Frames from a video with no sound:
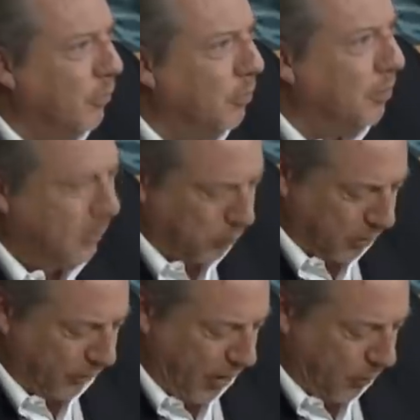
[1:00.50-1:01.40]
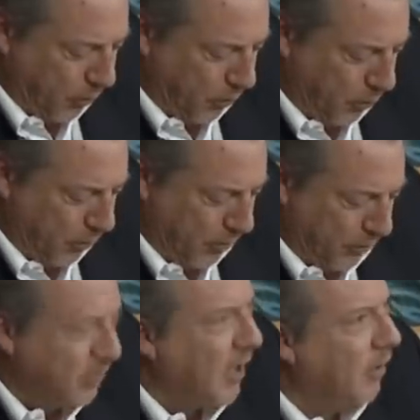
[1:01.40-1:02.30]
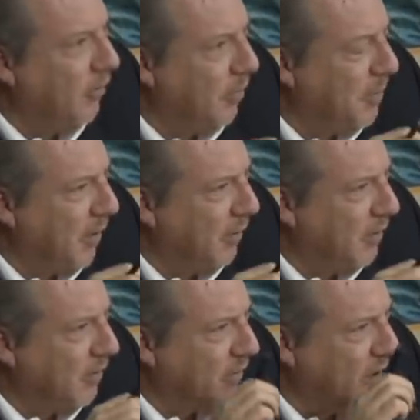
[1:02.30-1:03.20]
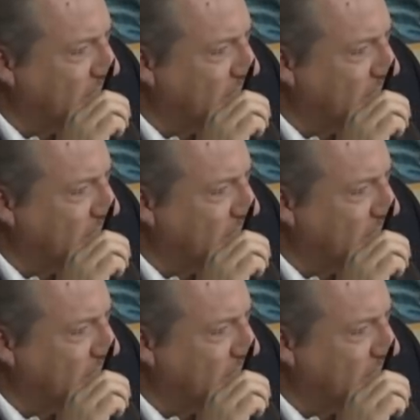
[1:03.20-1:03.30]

But were those standards upheld in this case?